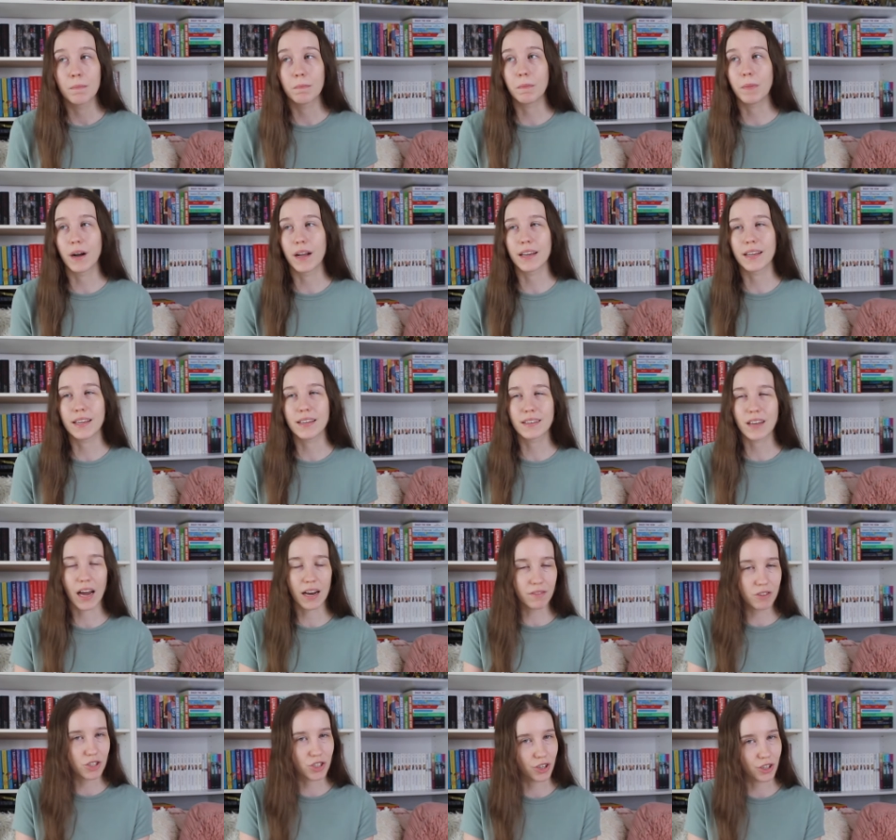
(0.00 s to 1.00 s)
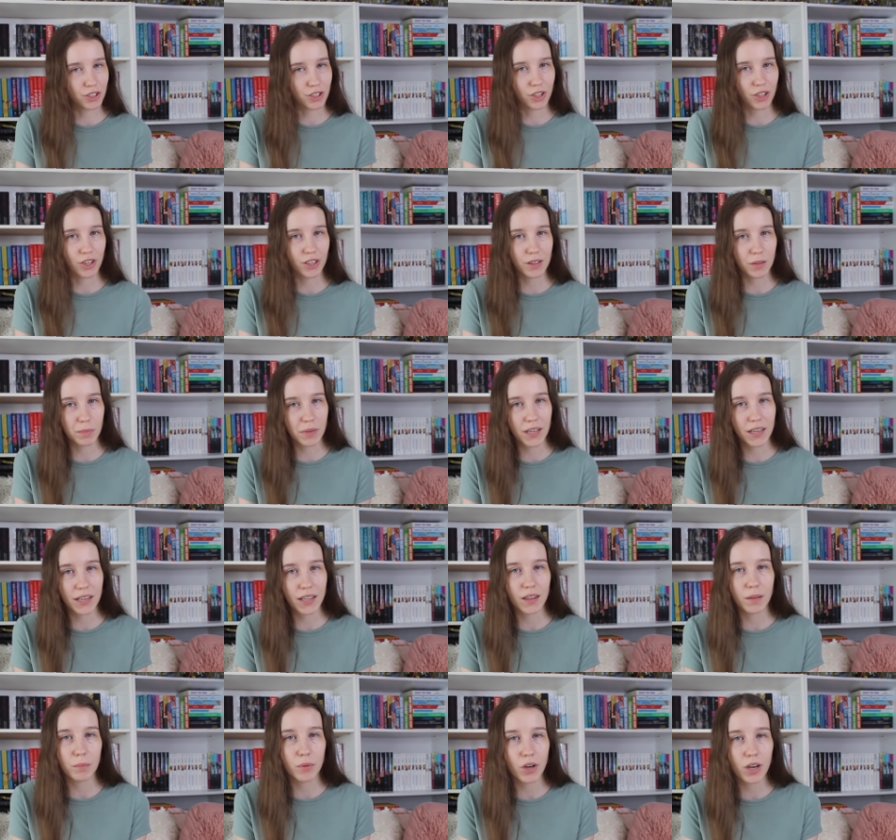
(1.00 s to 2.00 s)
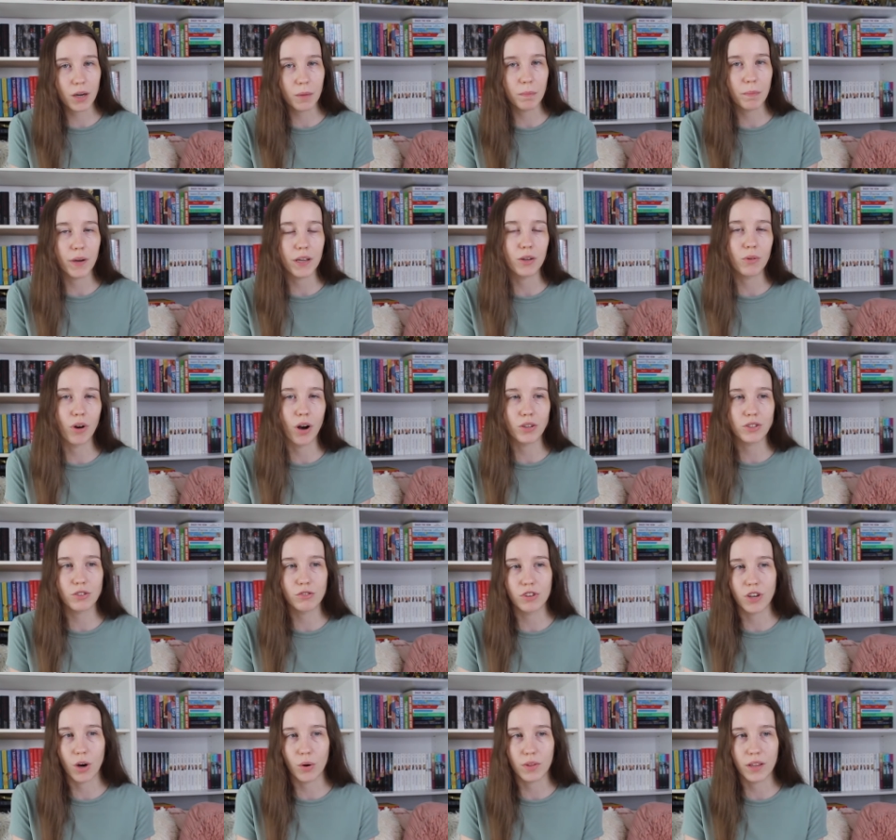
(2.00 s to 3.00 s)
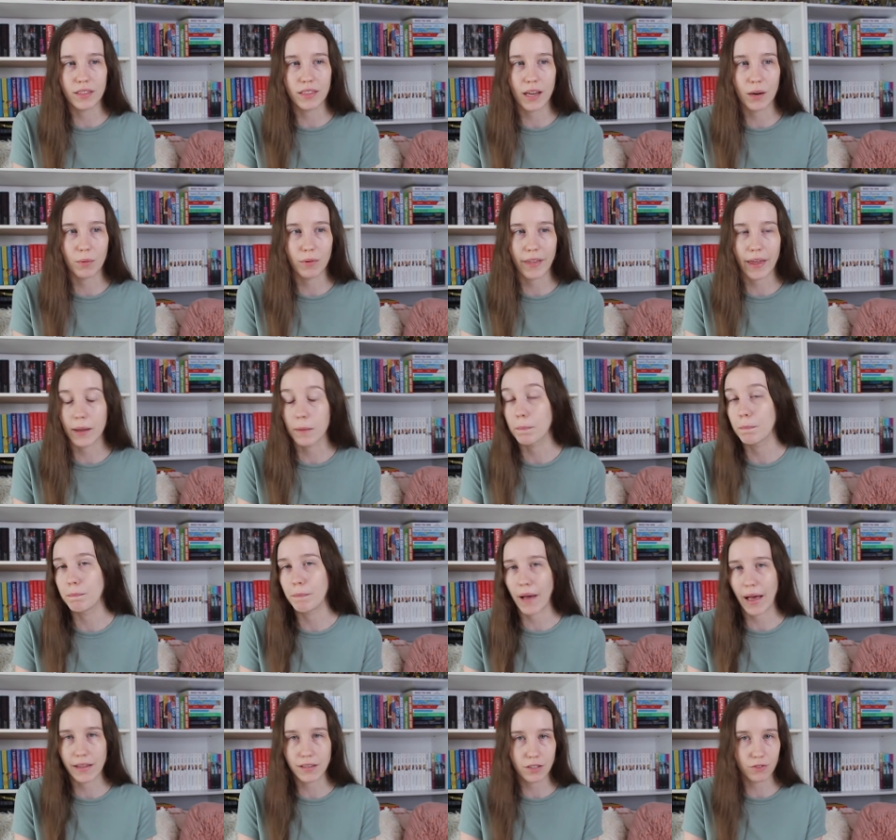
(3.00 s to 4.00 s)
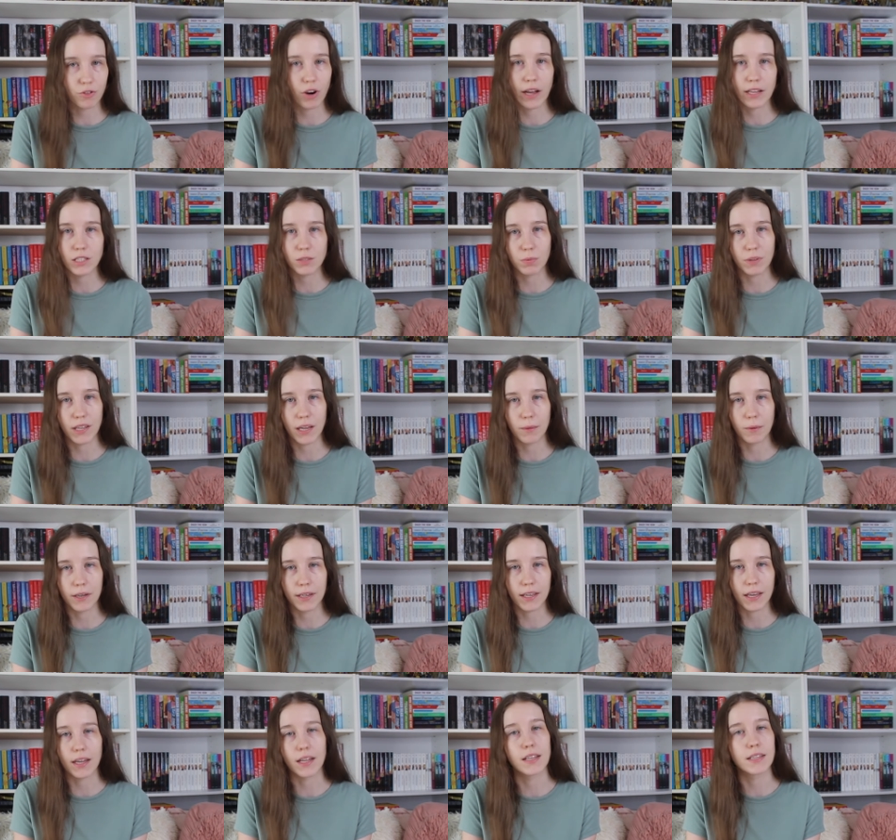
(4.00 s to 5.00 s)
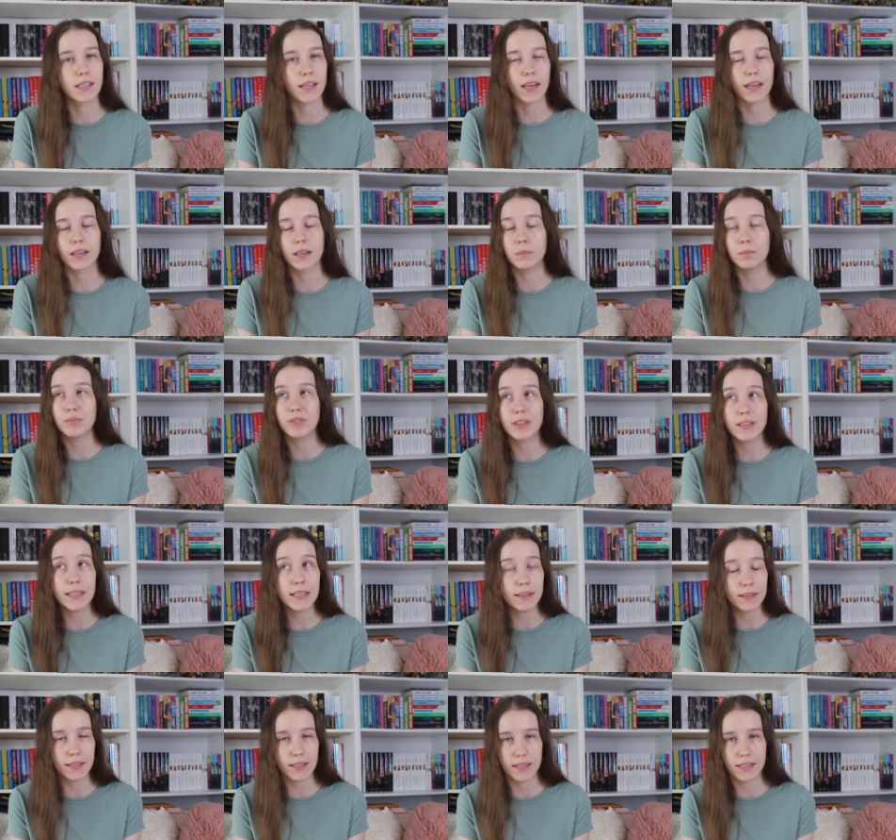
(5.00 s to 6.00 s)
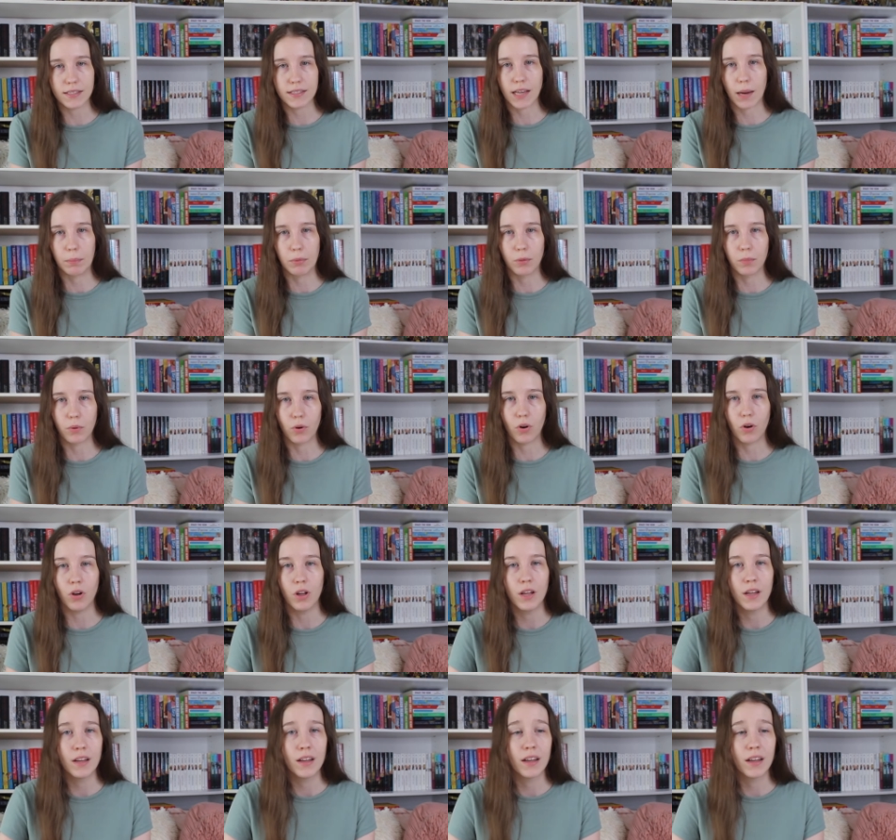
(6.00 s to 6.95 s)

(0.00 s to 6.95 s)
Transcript: But he's kind of a jerk to her at the beginning of the book, but you also know that they were like best friends when they were kids, like completely inseparable,